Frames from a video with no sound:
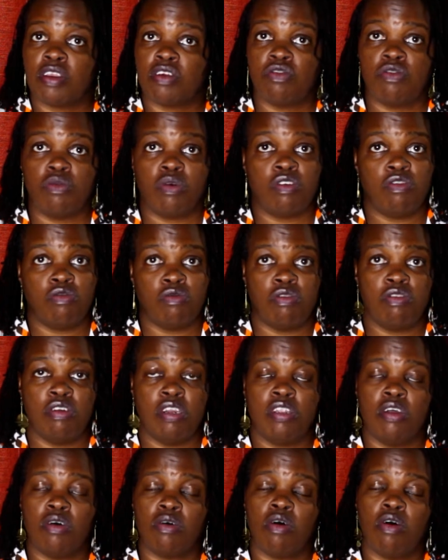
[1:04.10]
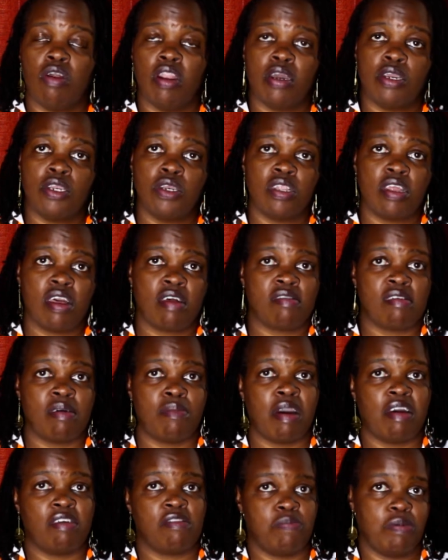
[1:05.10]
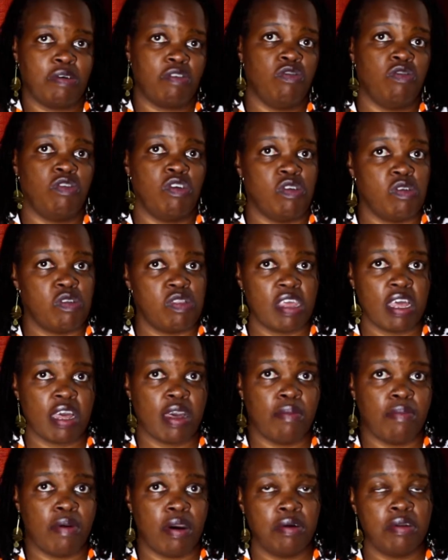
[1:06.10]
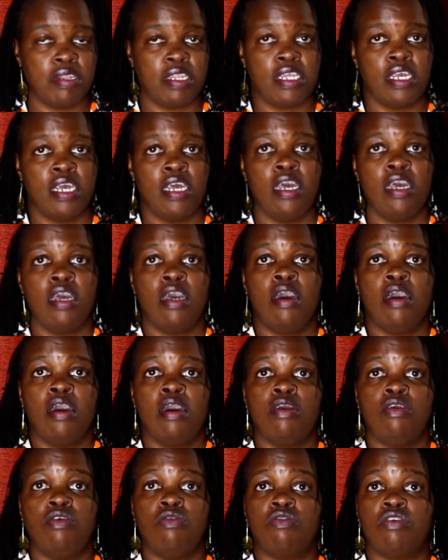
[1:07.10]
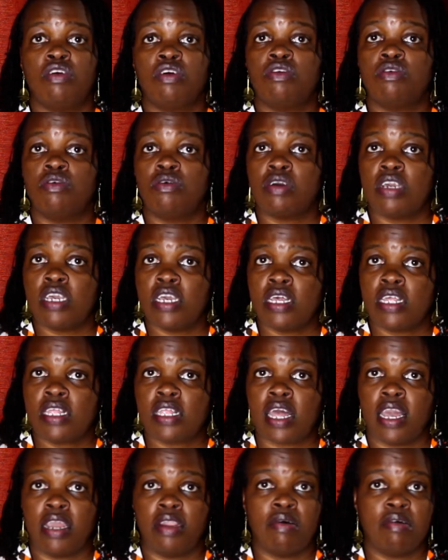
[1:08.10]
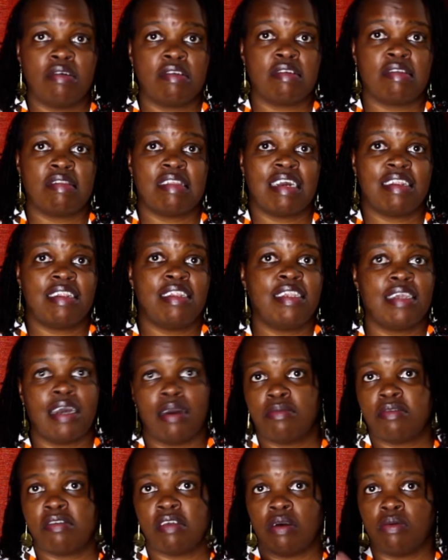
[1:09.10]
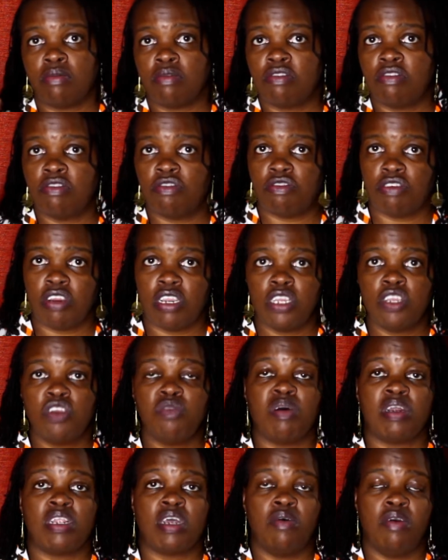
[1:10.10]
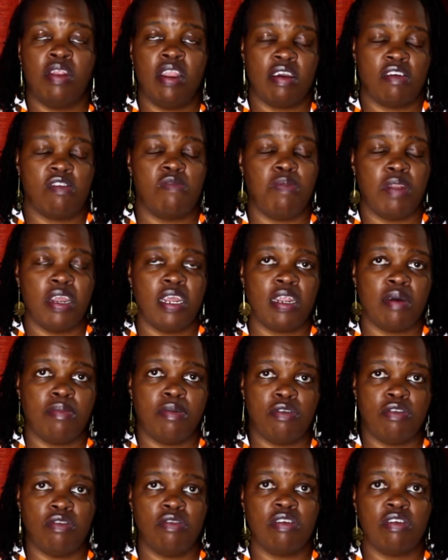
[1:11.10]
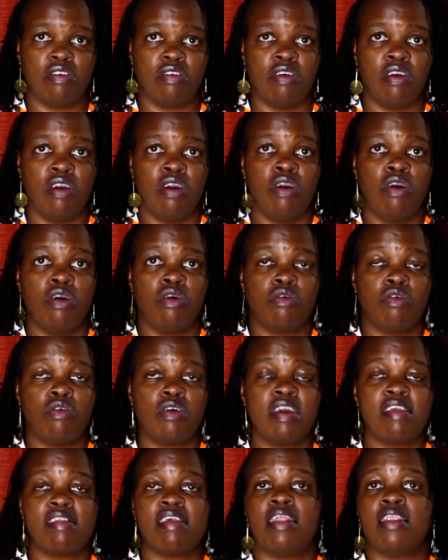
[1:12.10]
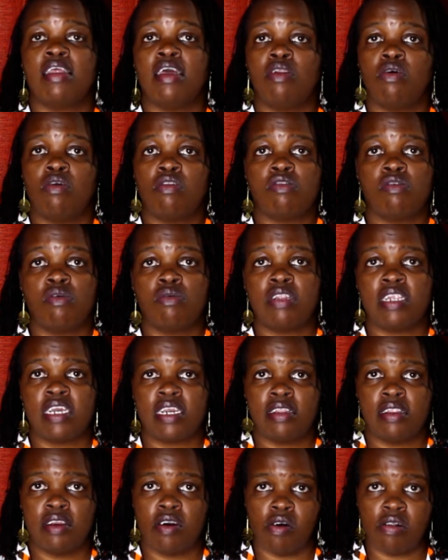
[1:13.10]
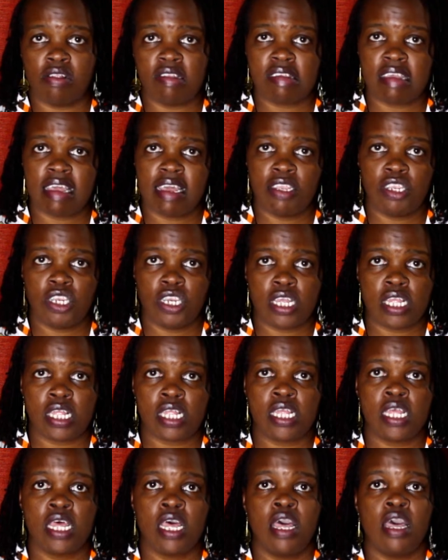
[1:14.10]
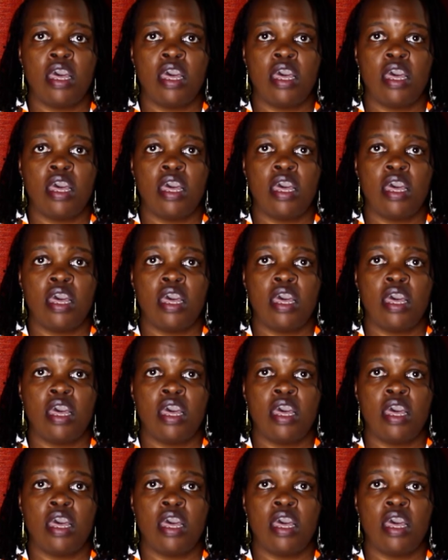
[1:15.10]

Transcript: as you want to create your own collection, there are some aspects you need to think about. Using croquis, I know that term sounds strange, but I will explain about using croquis, and then also technical sketches.